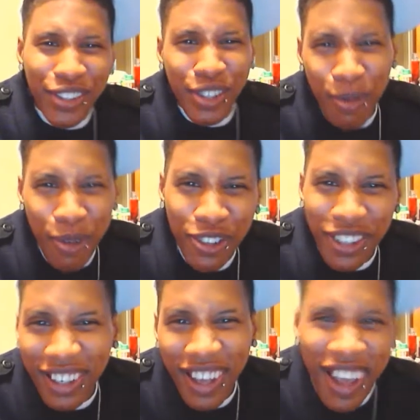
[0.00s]

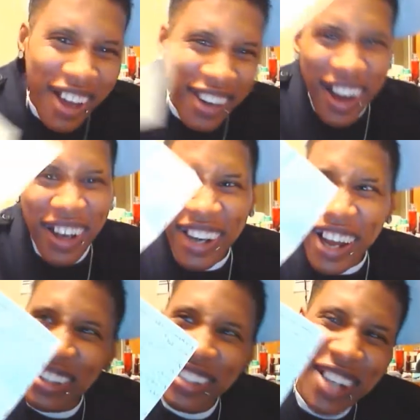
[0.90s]
Slowmotion, knocking
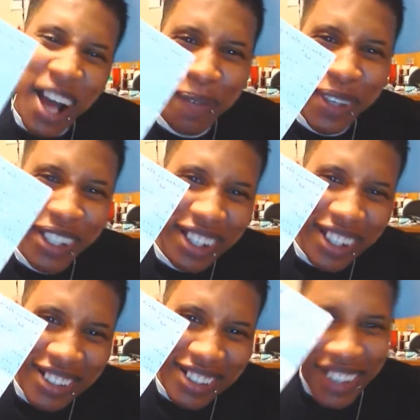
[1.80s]
out the topic
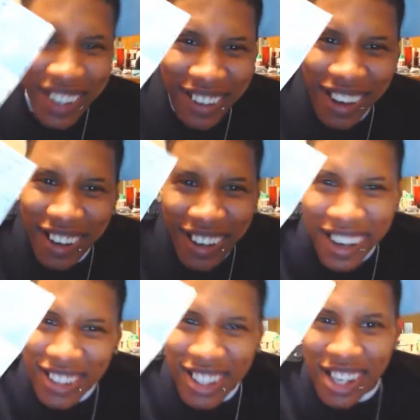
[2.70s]
list, knocking
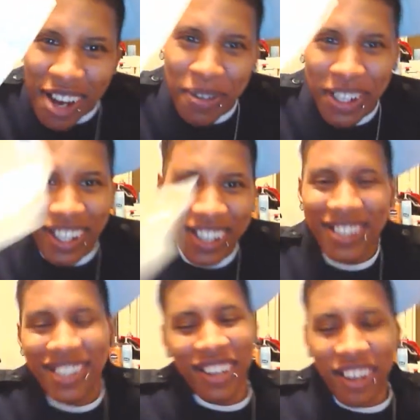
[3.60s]
out the topic
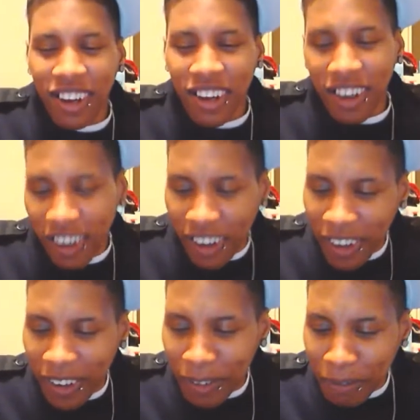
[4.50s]
list.
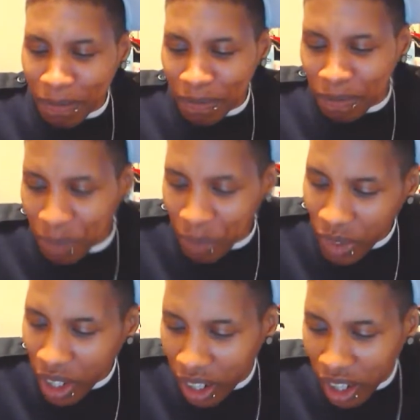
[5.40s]
Um,
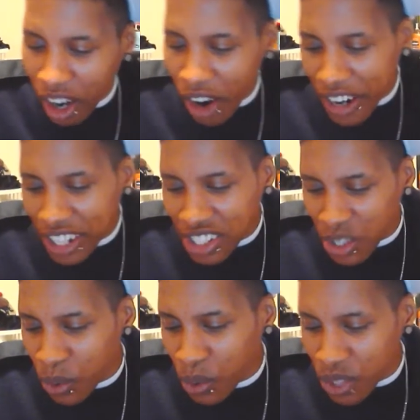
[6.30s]
alright,
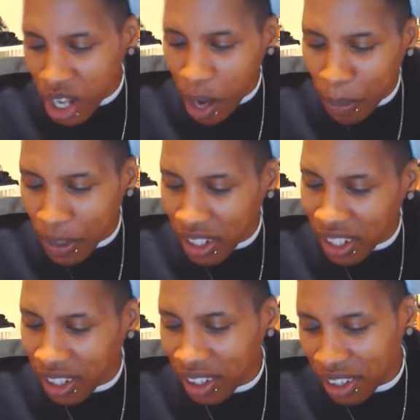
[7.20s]
so
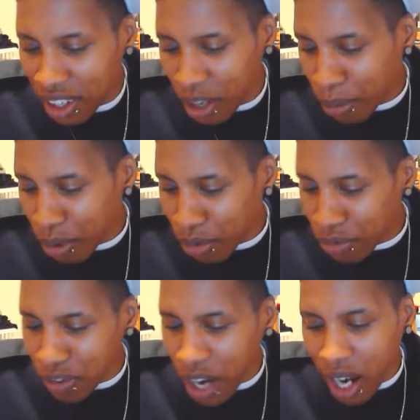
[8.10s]
topic number
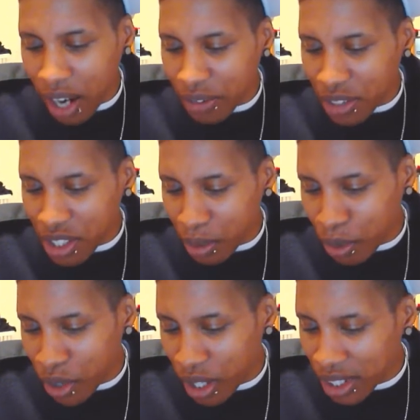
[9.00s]
five,
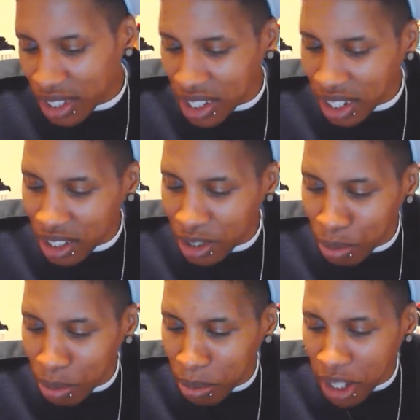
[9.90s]
someone sent
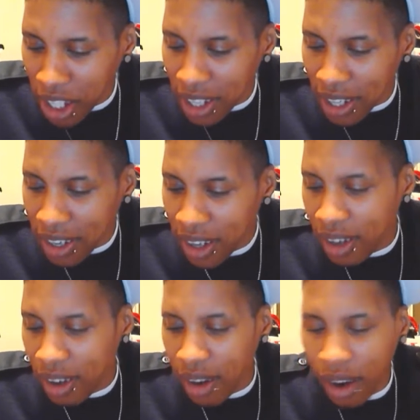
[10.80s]
me,
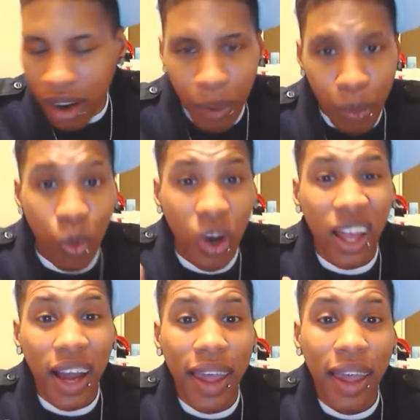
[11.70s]
um,
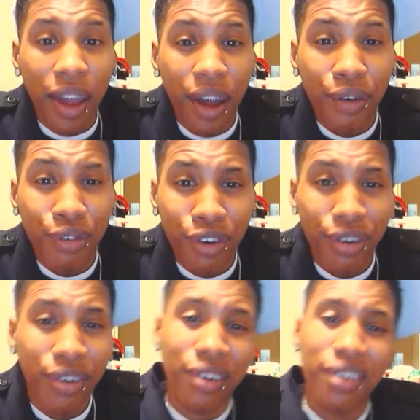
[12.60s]
will I
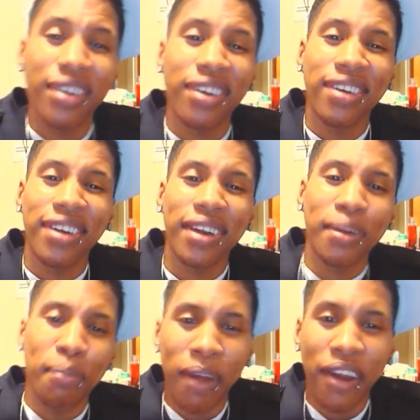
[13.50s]
ever
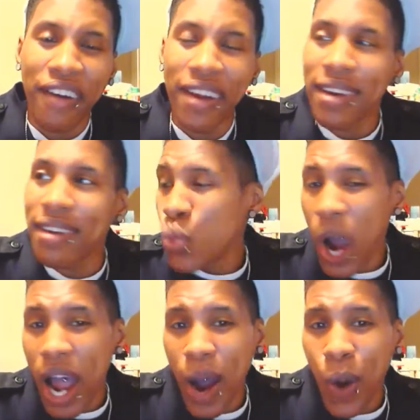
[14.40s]
get married?
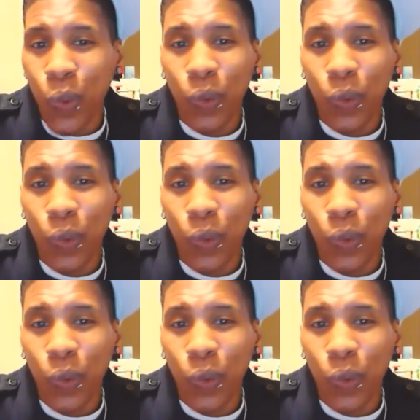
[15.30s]
Wow.